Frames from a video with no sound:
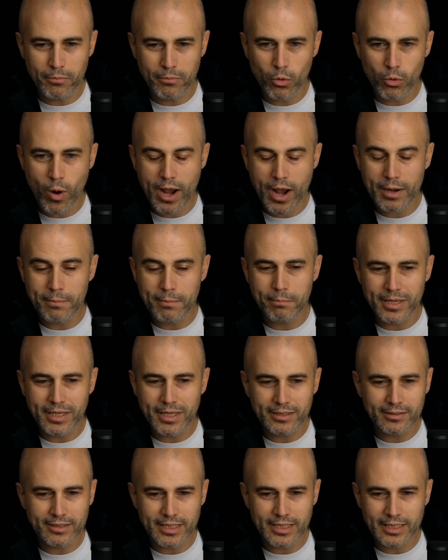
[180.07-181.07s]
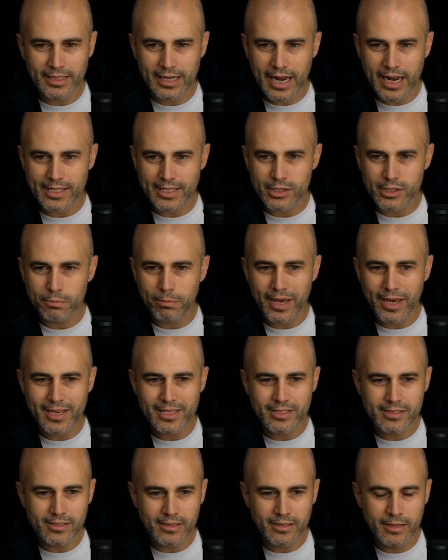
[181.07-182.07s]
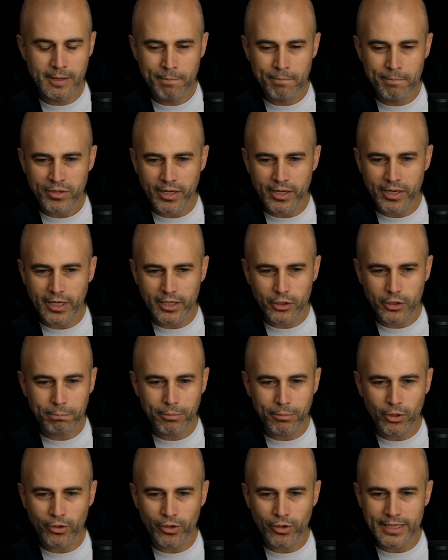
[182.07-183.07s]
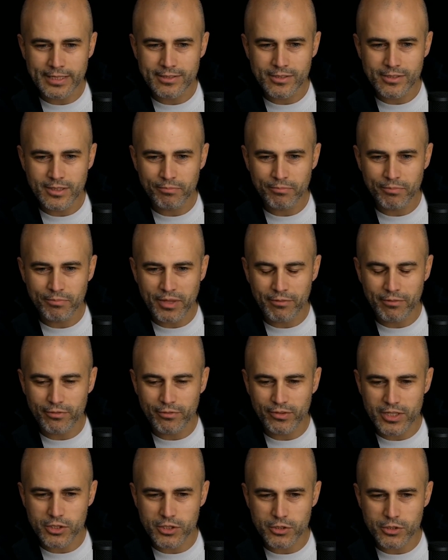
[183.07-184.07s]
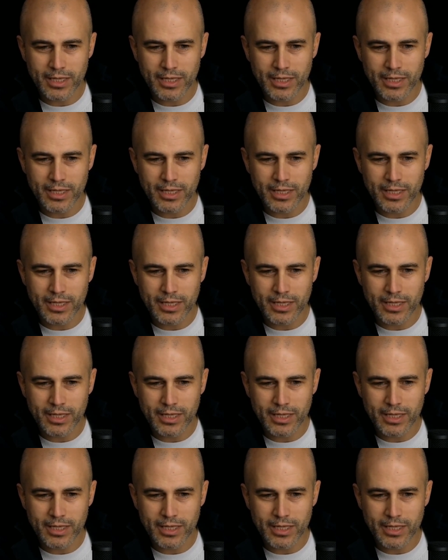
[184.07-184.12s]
when building like space components, everything is